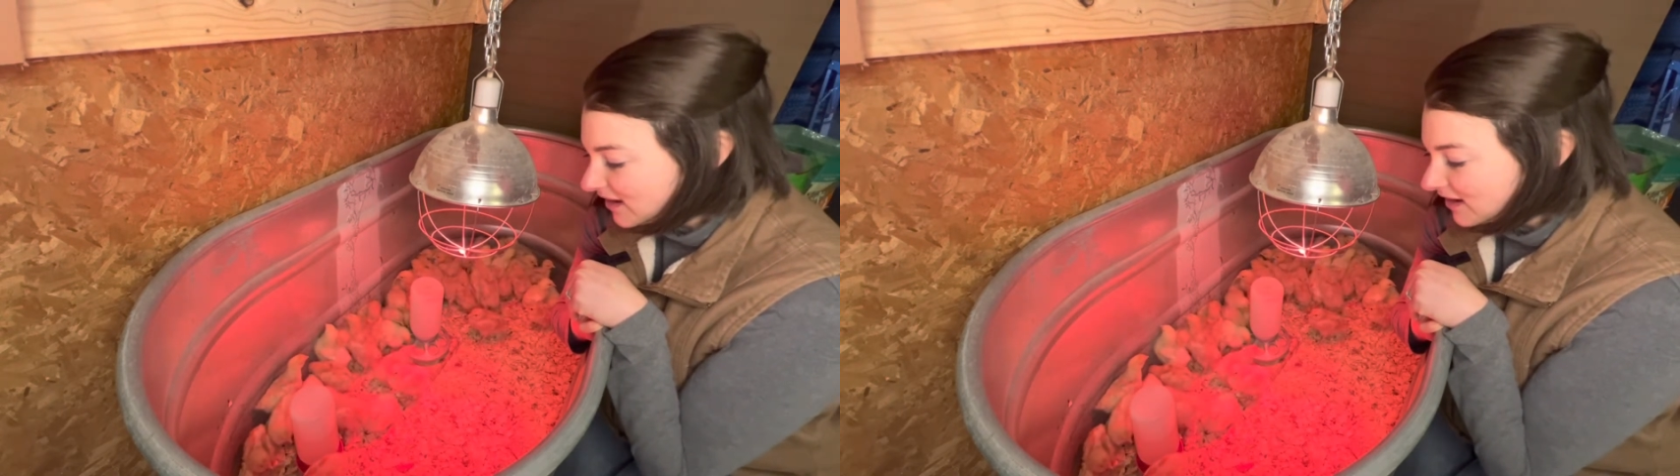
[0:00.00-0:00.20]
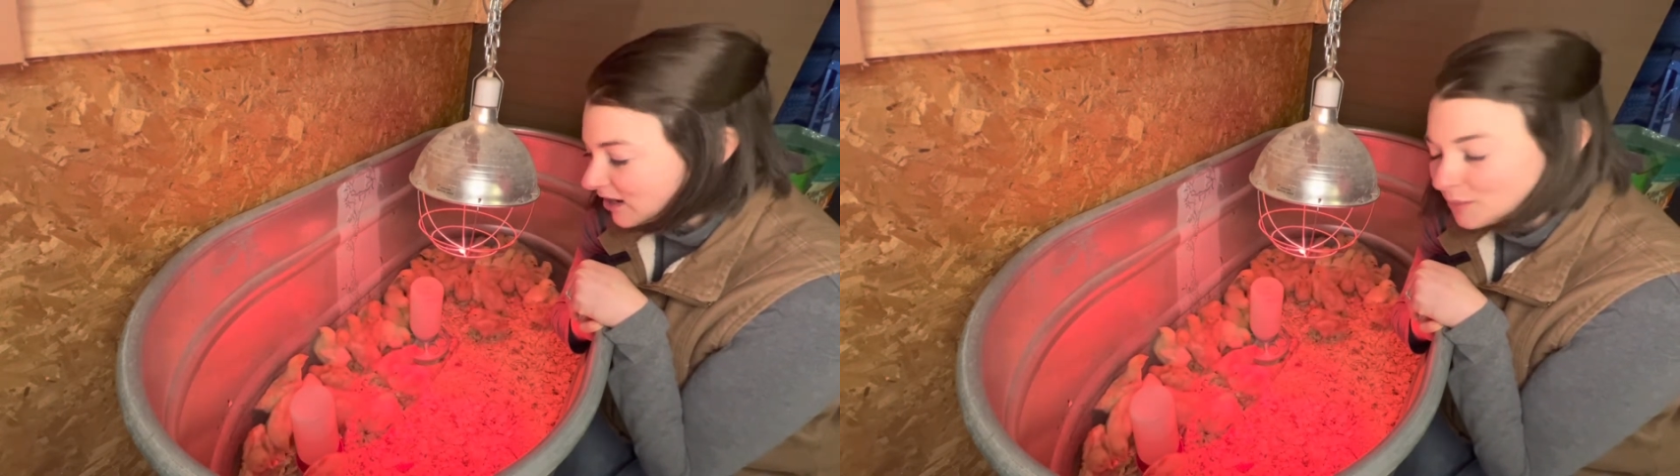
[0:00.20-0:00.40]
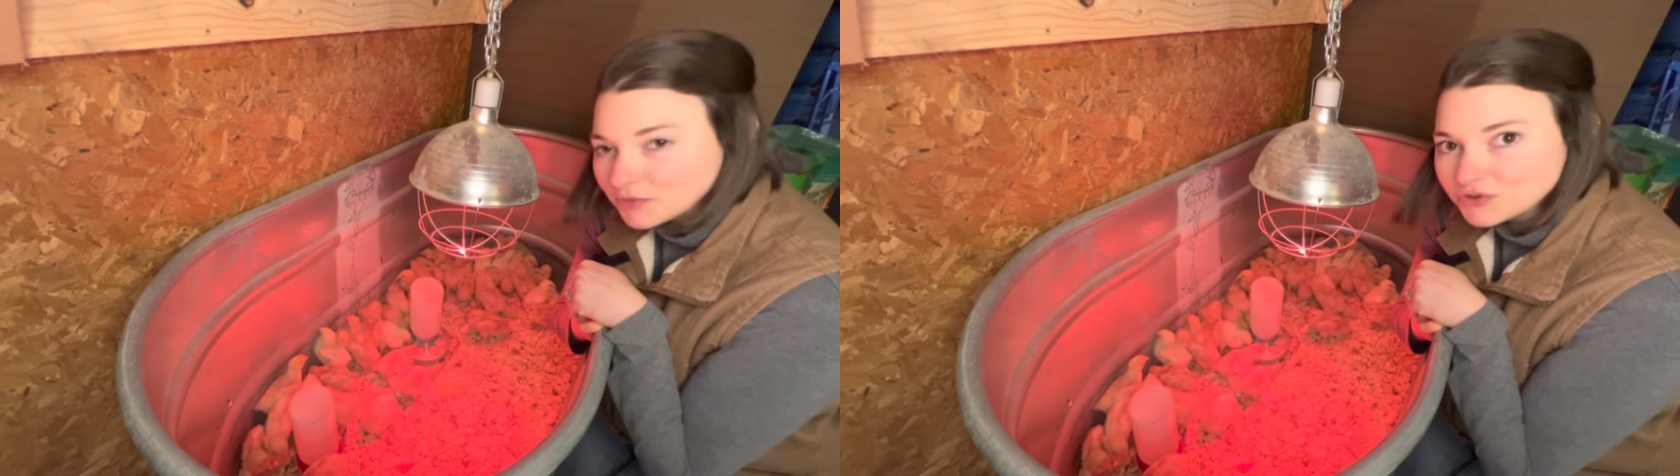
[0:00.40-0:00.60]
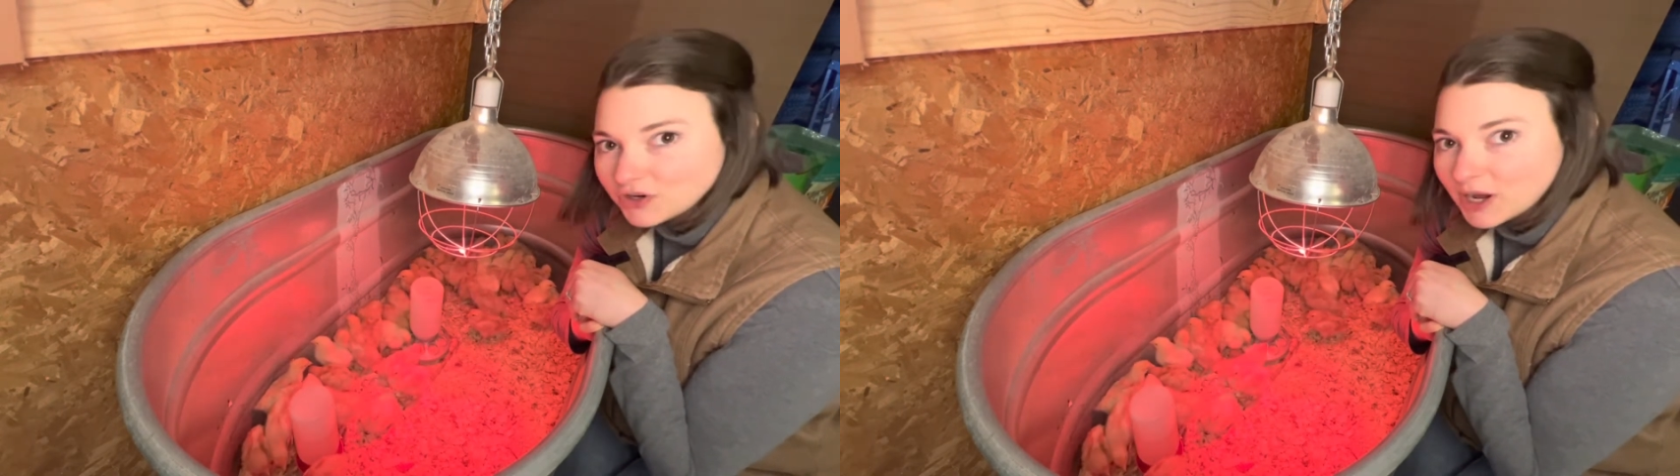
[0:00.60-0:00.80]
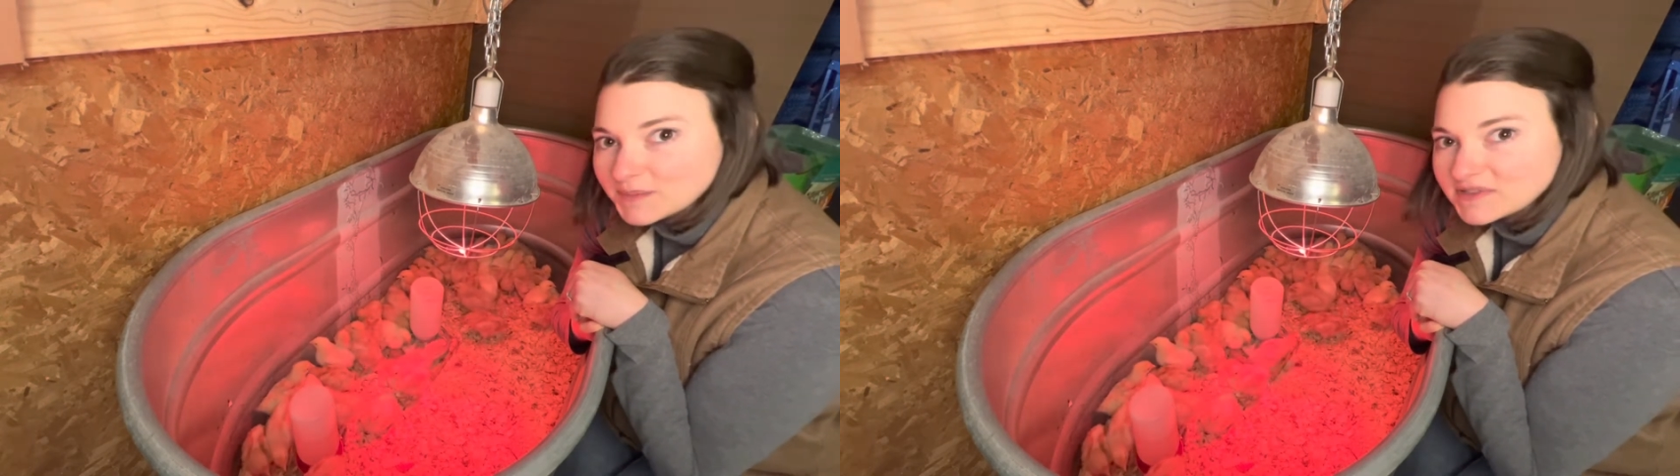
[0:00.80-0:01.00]
a couple
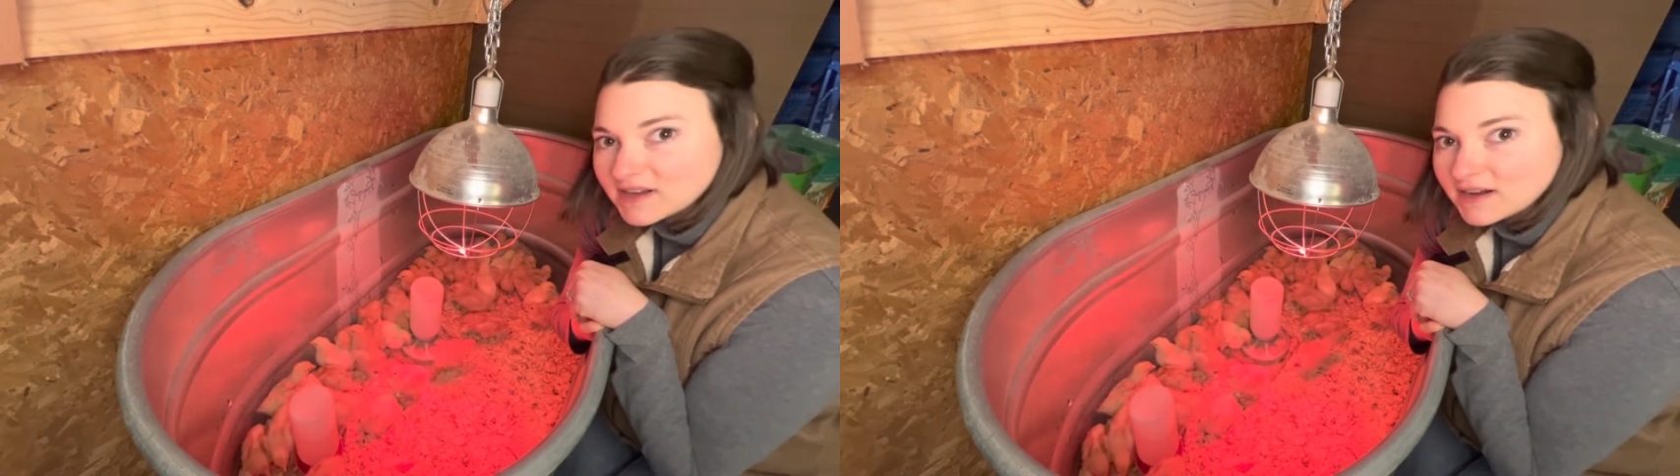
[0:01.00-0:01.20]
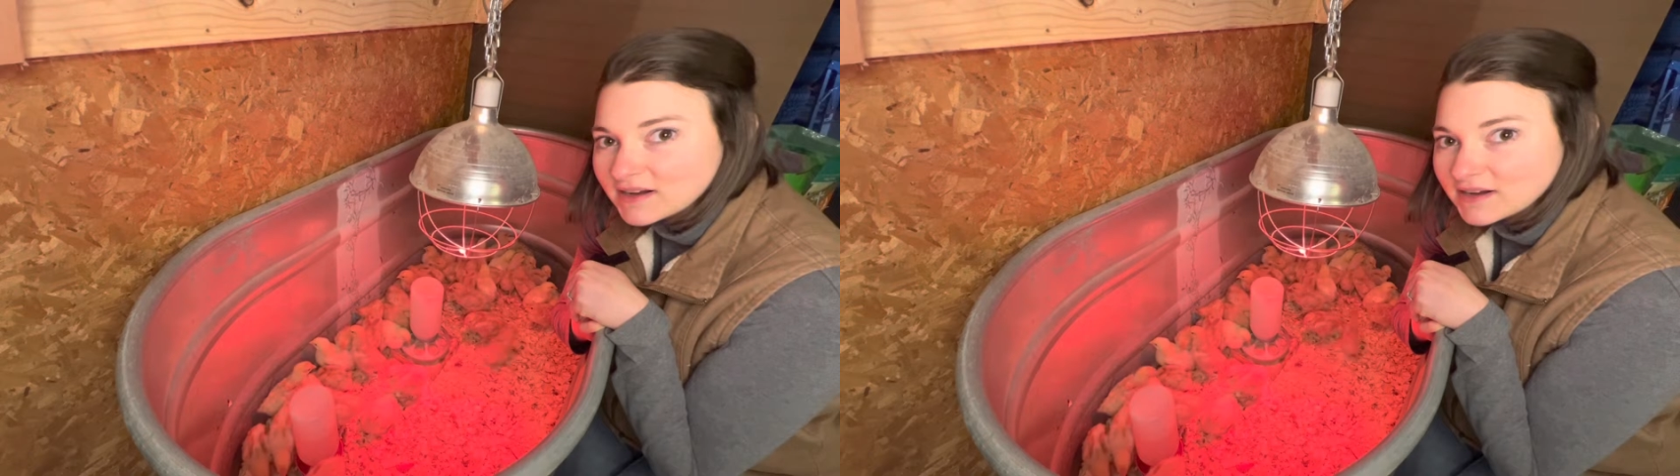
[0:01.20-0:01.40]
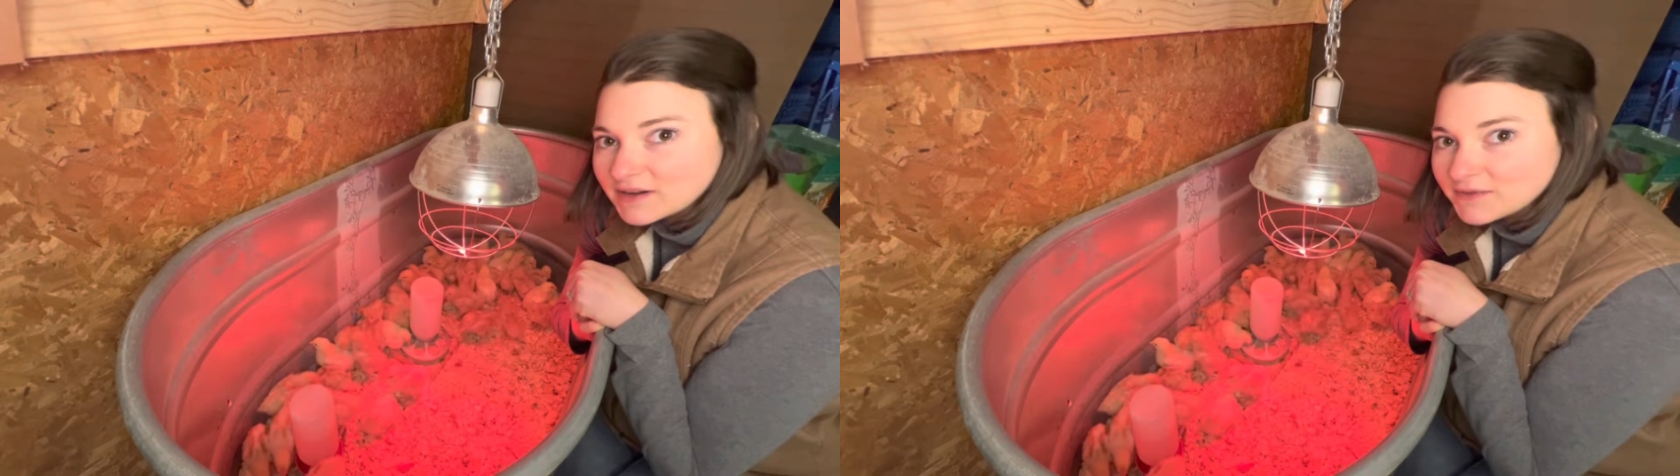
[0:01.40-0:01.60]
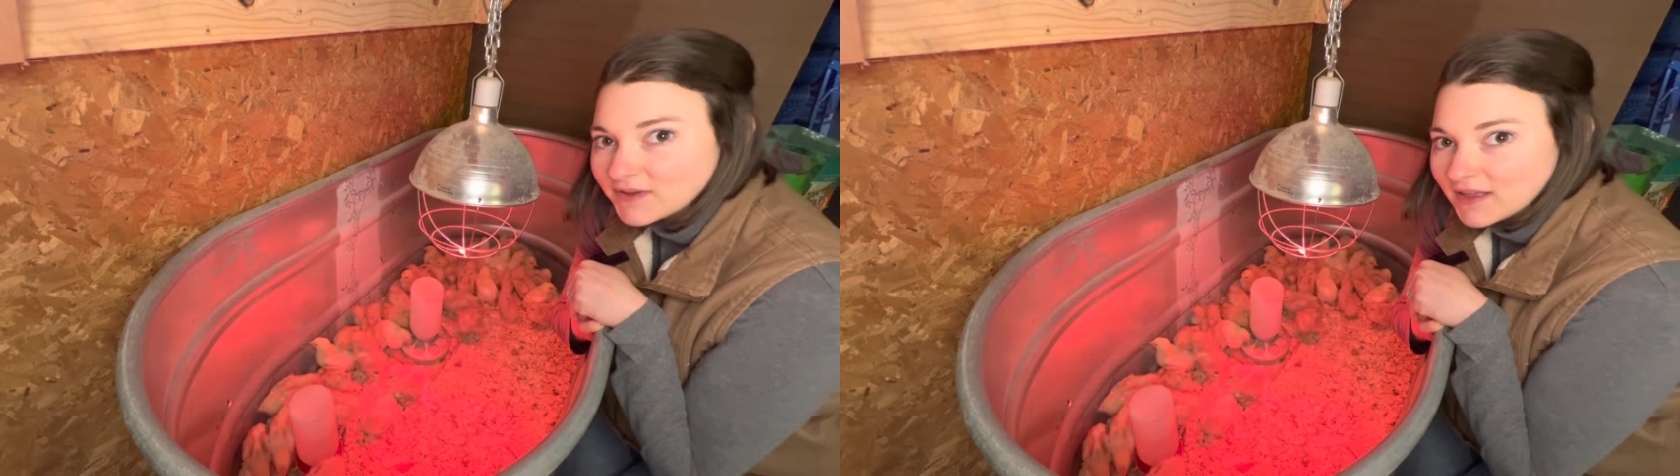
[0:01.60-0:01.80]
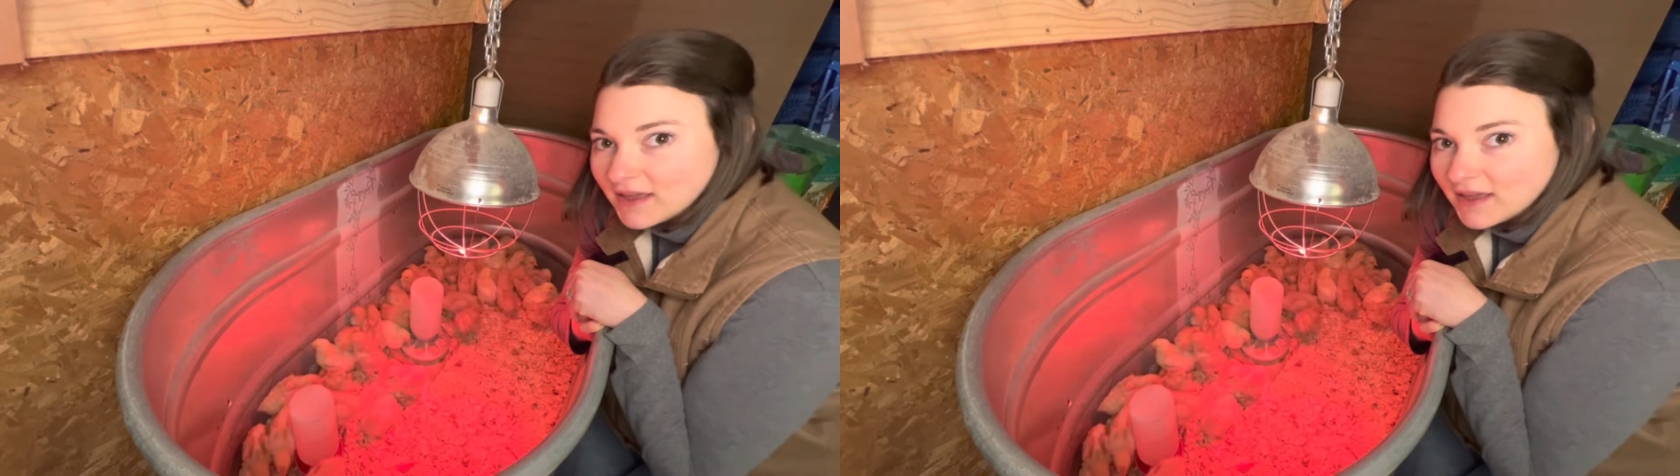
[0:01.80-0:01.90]
drops of